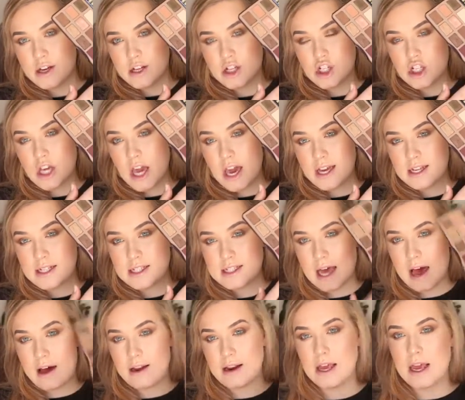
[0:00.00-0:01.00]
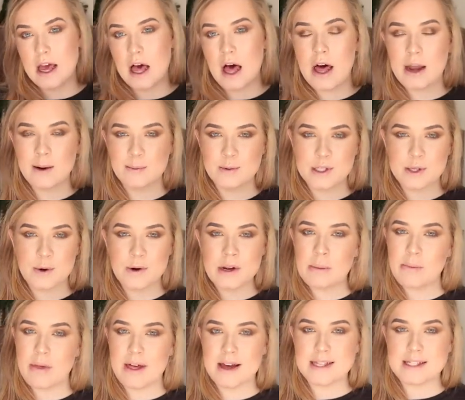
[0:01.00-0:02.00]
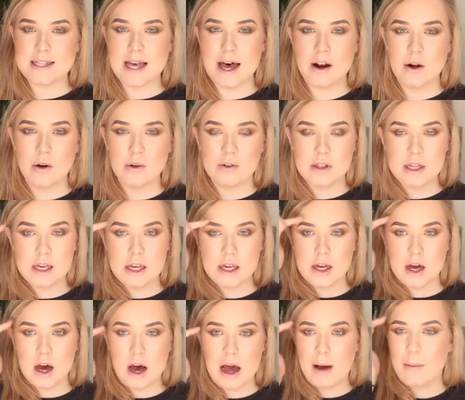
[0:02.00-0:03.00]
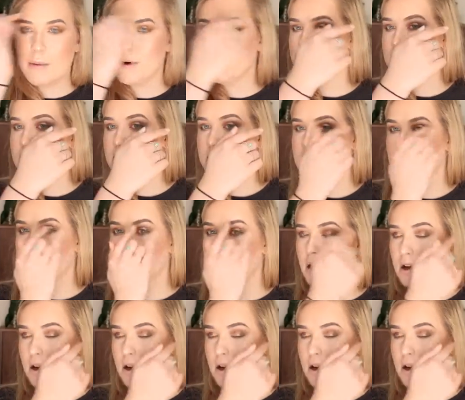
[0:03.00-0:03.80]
shade down here and I'm just going to place that on the high points